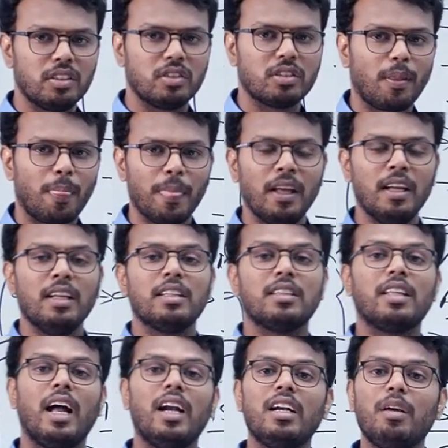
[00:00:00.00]
Minister.
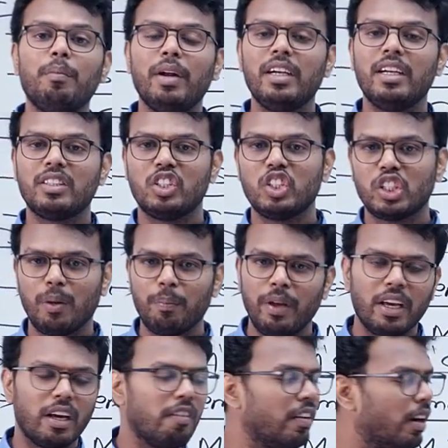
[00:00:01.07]
The ultimate decision
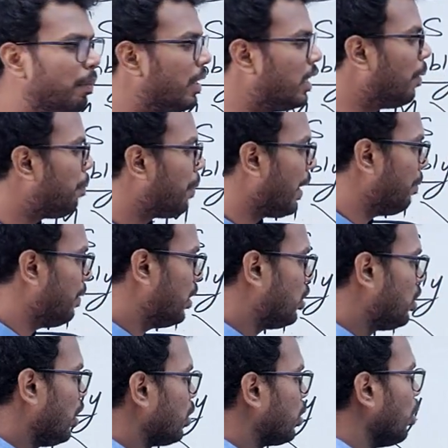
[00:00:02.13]
maker will be the Prime
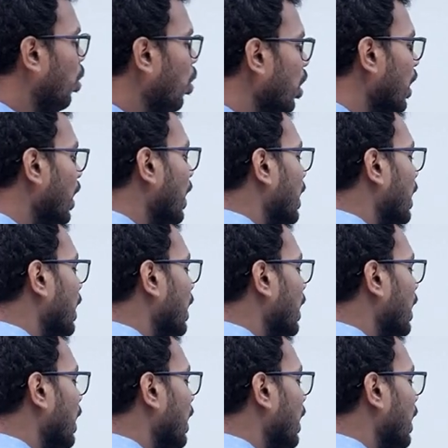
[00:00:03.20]
Minister. So,